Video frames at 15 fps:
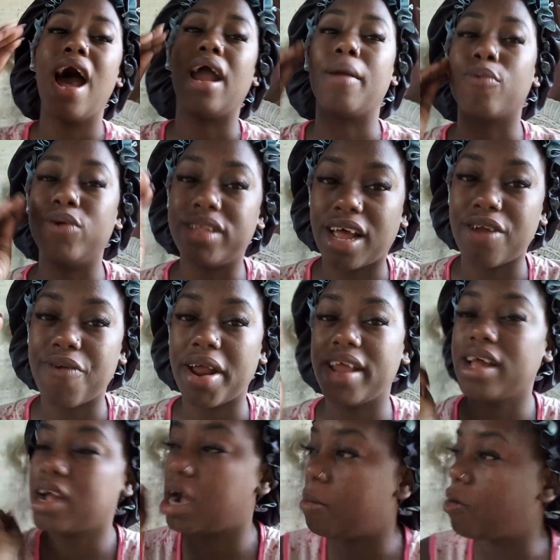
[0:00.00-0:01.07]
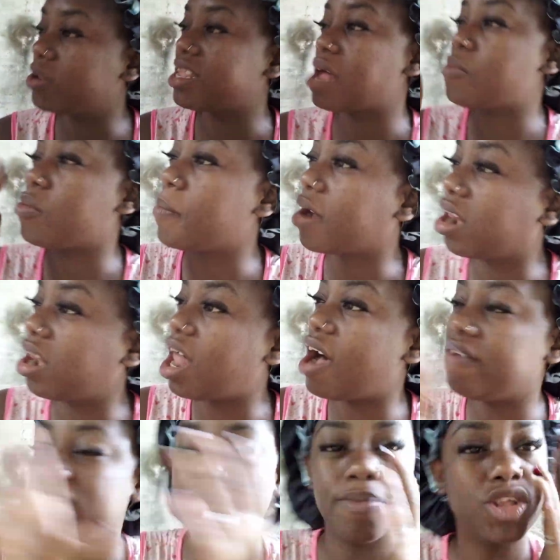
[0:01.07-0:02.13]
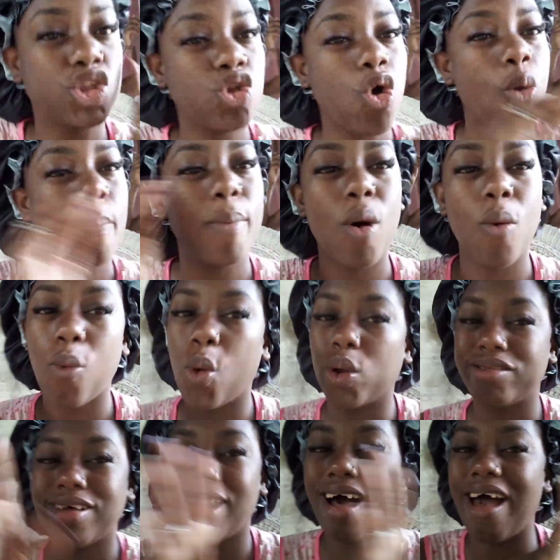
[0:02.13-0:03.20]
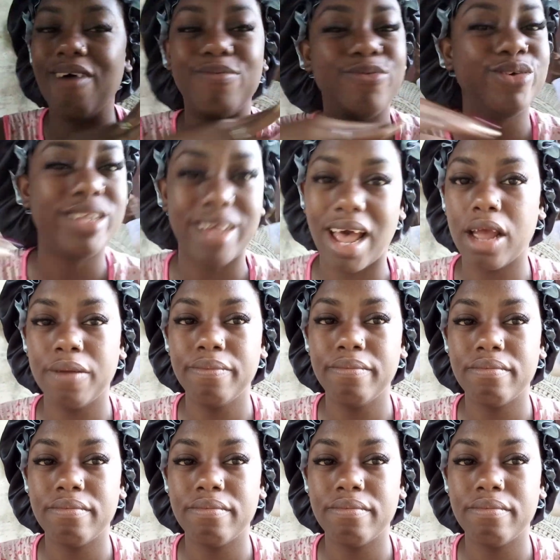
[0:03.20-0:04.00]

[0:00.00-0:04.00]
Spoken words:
And I'm going to get ready, come outside with my gloves, my soap, my water, everything,